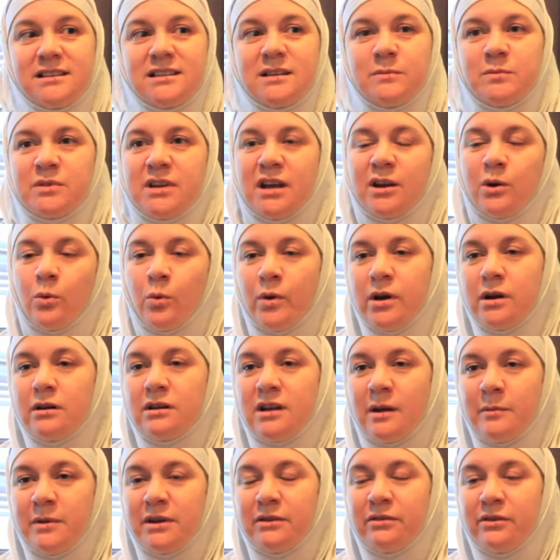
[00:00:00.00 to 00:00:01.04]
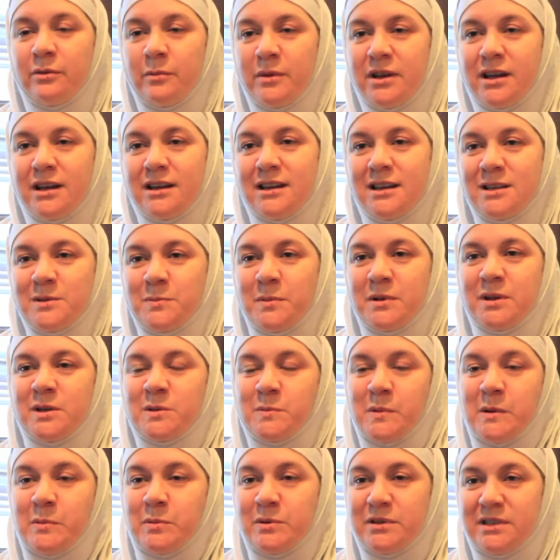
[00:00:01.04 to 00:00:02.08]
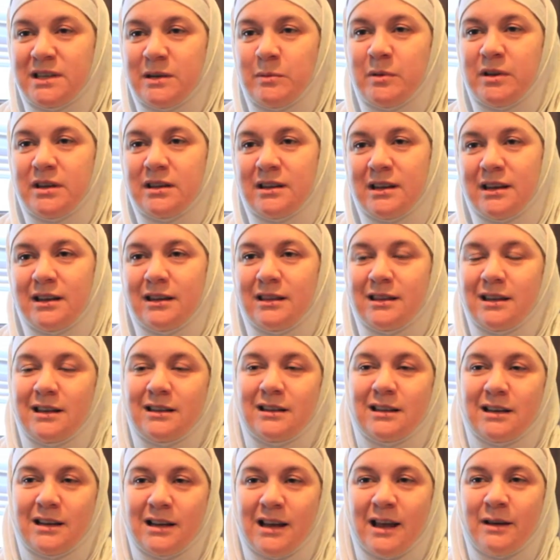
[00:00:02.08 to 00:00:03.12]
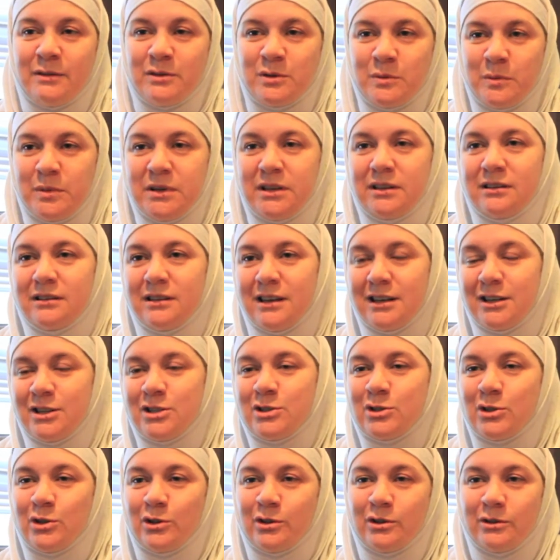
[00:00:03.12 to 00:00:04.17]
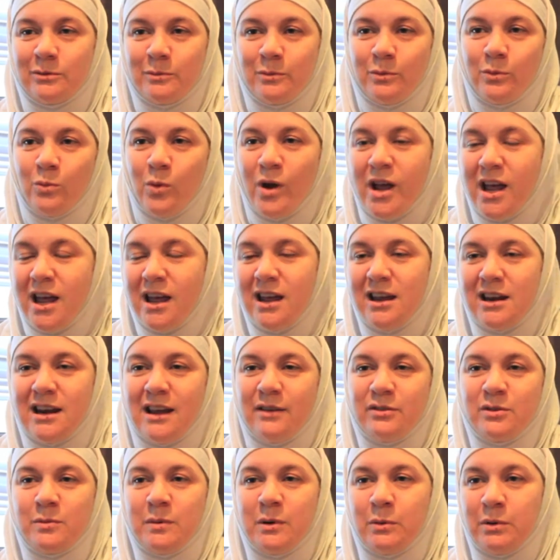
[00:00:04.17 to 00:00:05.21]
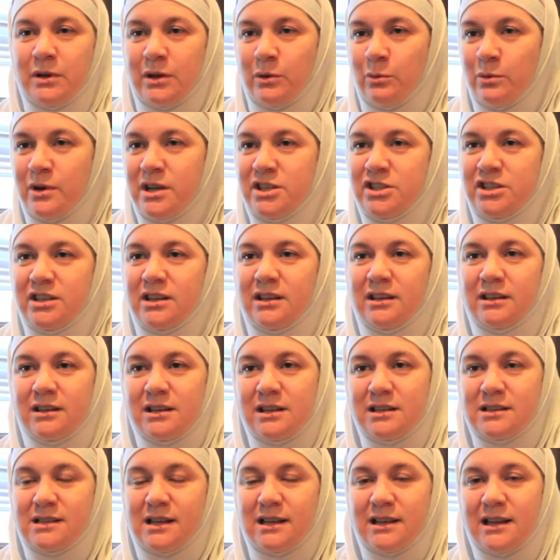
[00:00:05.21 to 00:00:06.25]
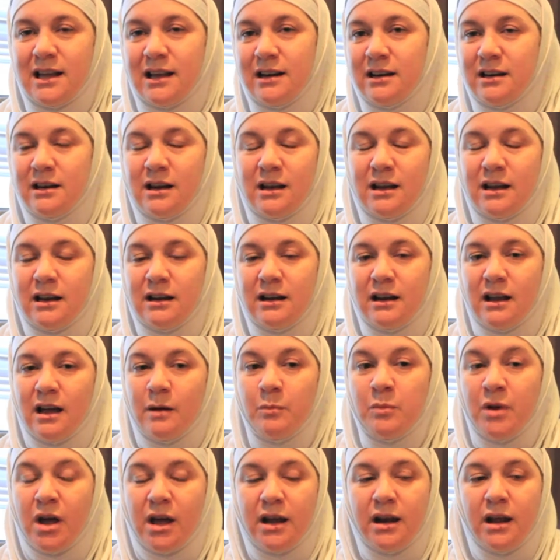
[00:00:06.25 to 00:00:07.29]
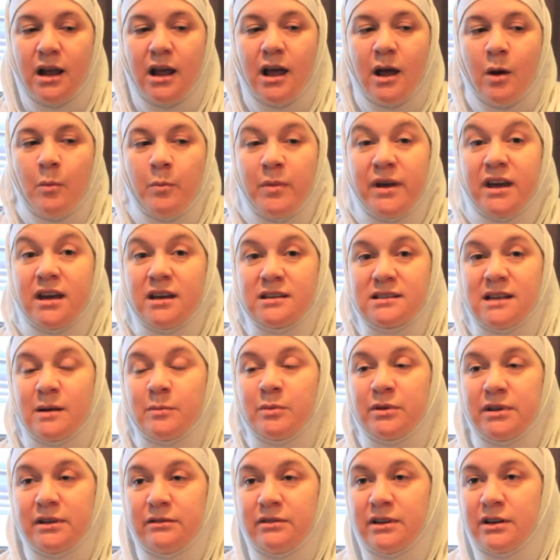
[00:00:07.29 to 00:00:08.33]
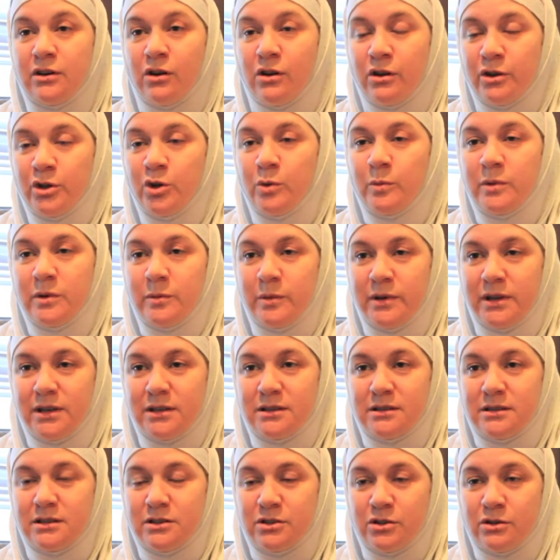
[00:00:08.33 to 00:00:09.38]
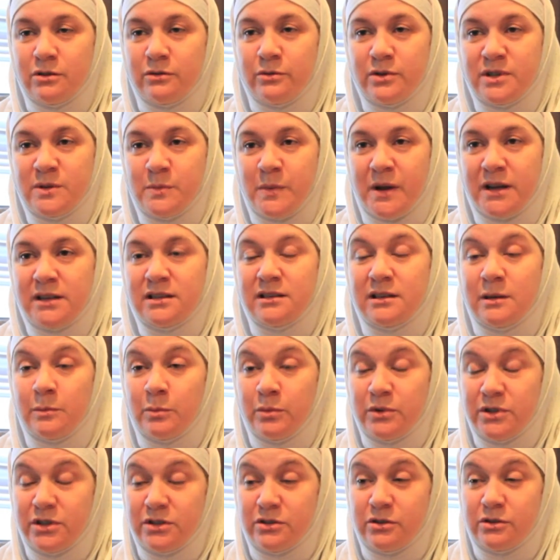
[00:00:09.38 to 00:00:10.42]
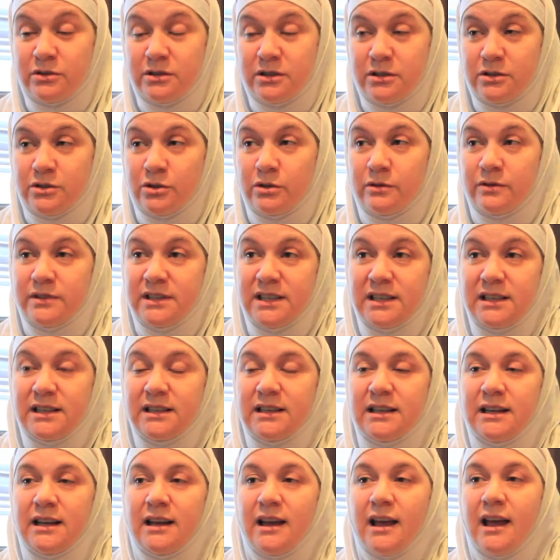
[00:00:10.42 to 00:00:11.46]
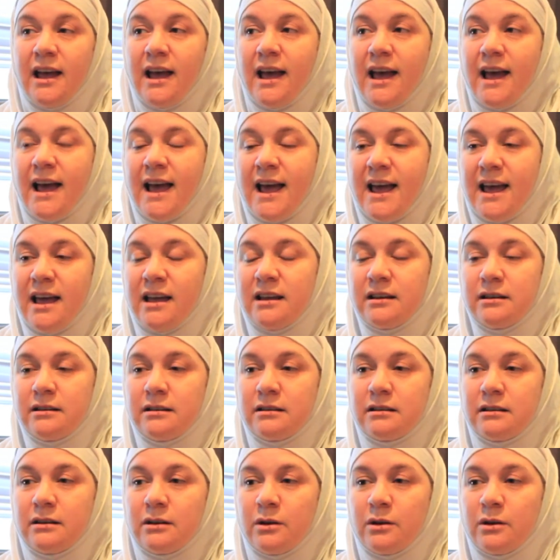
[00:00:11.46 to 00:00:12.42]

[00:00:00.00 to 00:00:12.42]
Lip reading: seems kind of weird coming from me, I guess, because people see me and they think that I have to be like a certain way and I have to be really rigid and things like that, and I'm not. Because I believe that all human beings deserve respect and they deserve dignity, and